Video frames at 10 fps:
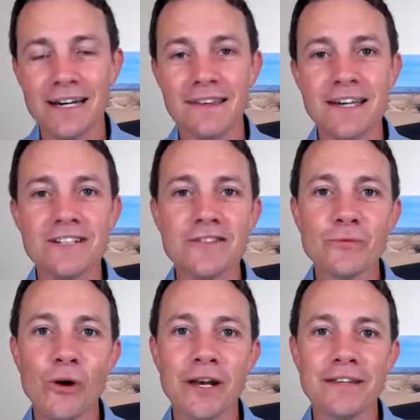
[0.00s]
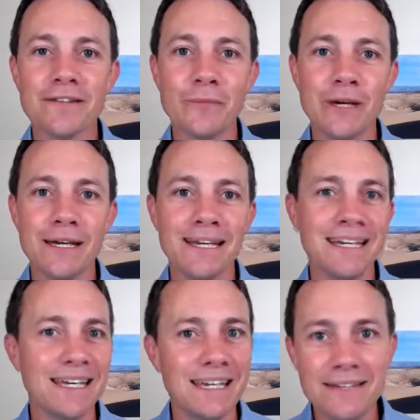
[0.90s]
They just want it to be
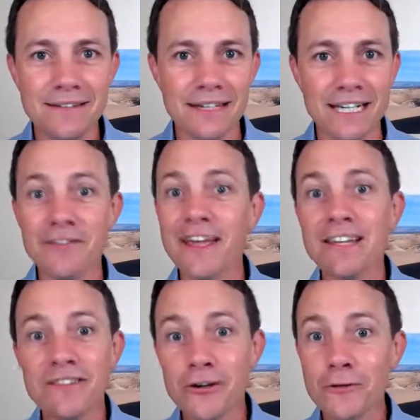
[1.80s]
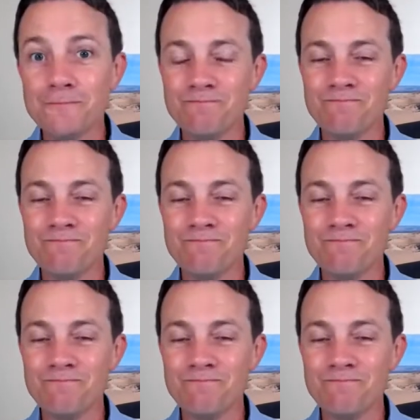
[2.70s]
easy. And if that's you,